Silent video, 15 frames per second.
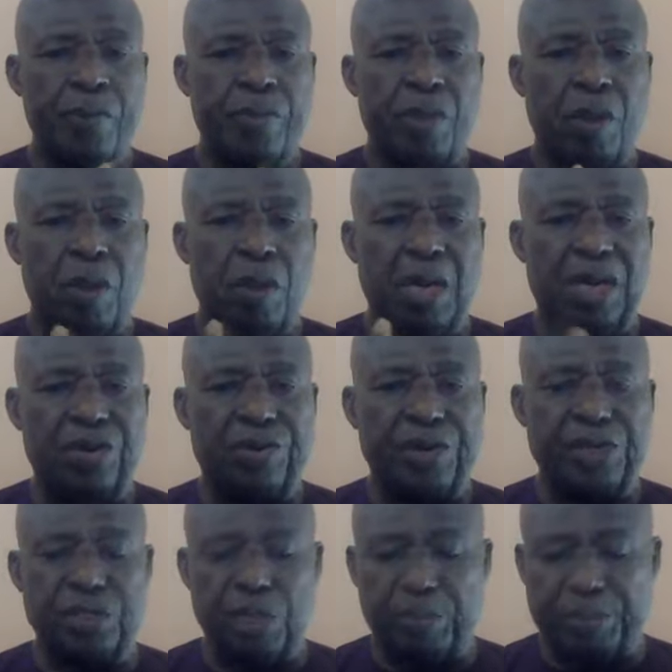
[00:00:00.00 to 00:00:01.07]
Lord,
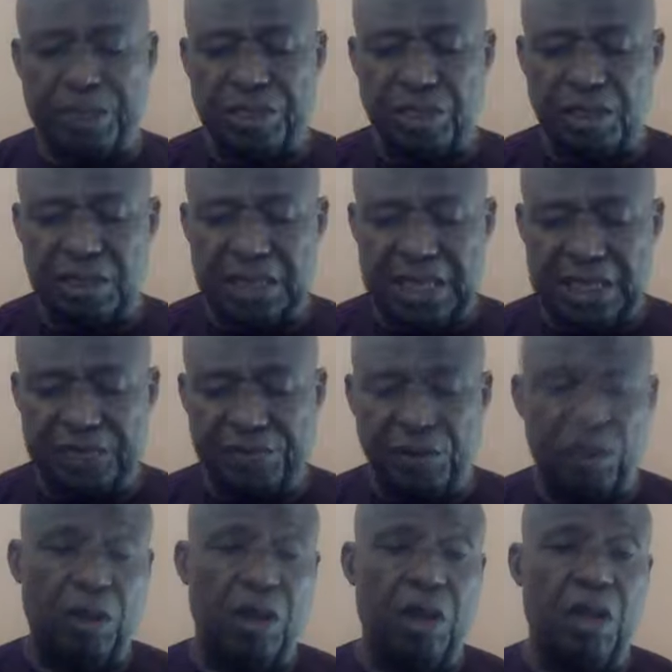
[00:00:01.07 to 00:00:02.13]
adoration, praise, all times for
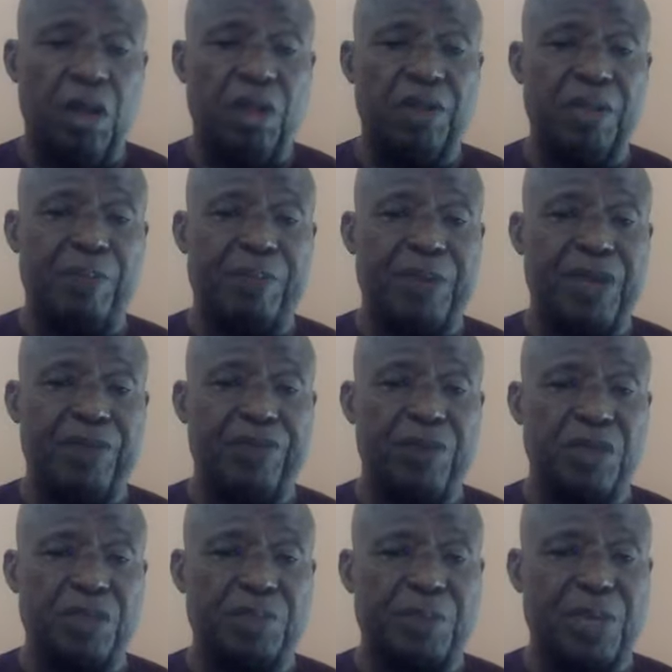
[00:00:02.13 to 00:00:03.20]
all the
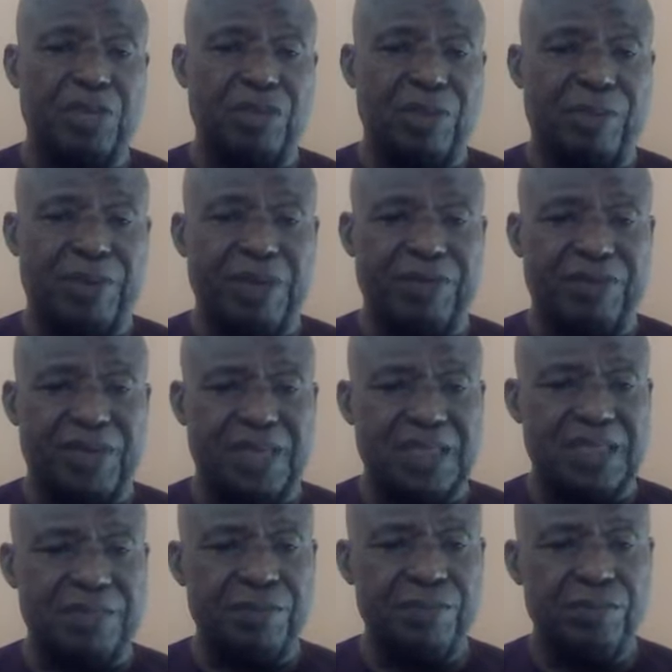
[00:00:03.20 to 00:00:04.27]
previous spiritual
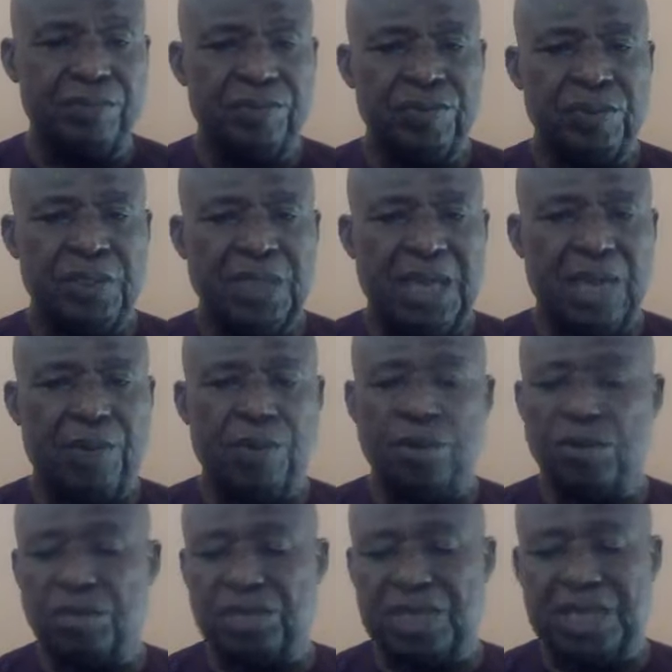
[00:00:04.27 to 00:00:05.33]
breakfast. I want
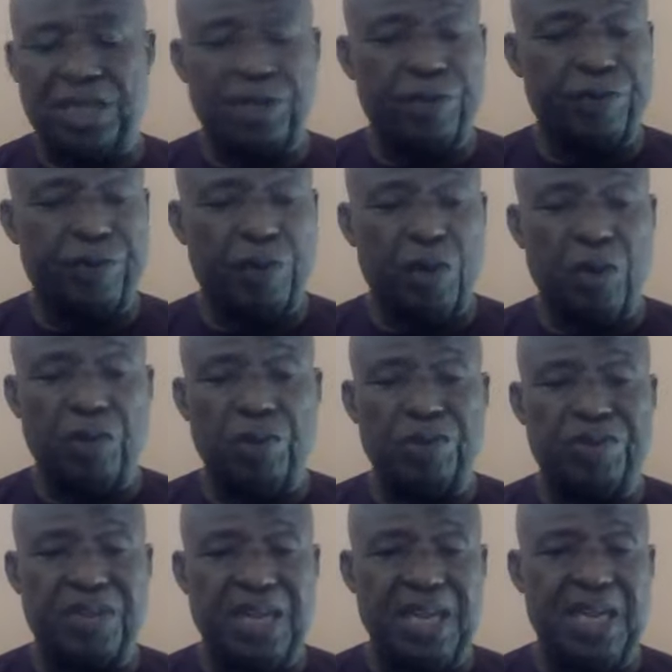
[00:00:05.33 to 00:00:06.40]
to thank you for all you
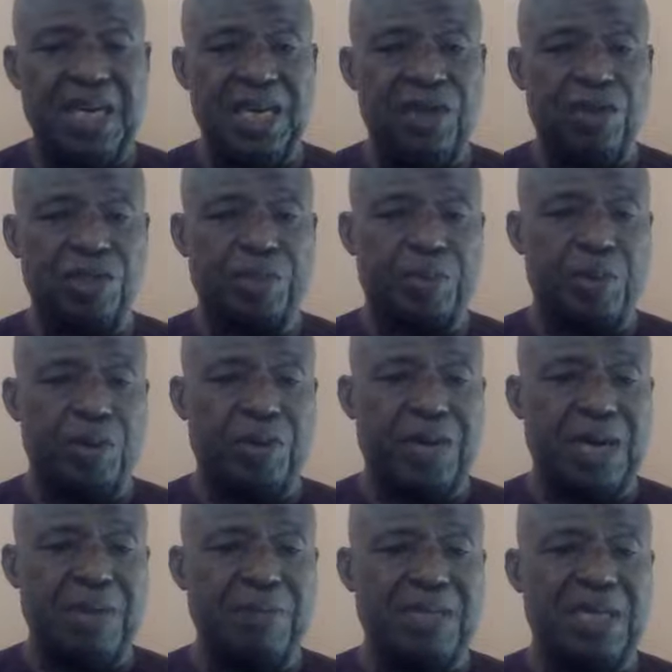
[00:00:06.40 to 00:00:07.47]
did in those
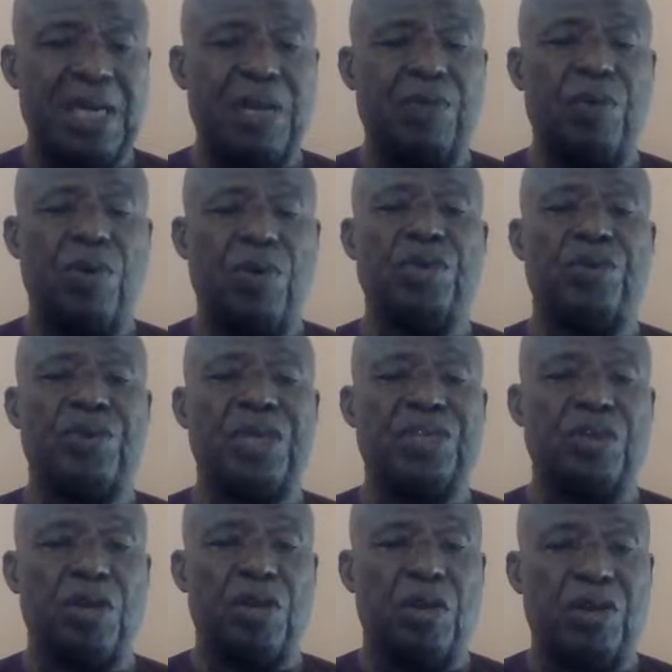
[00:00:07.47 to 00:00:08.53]
programs, and I want to
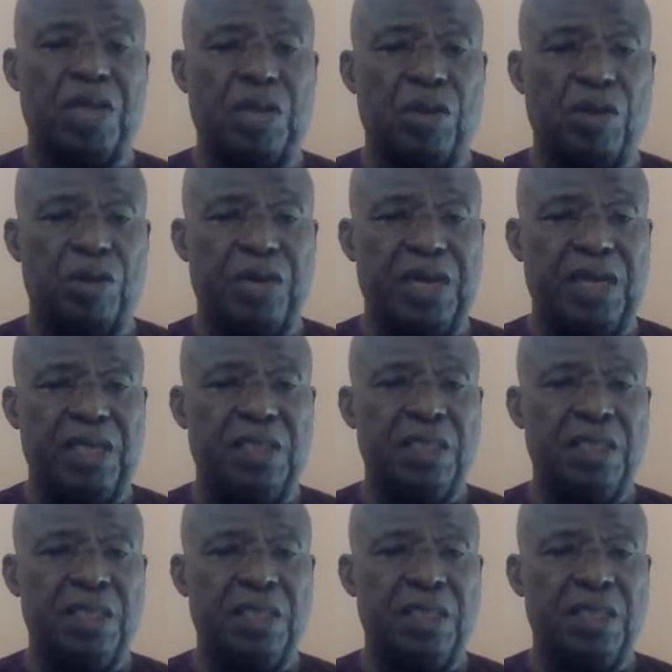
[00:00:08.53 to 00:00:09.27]
return all the glory,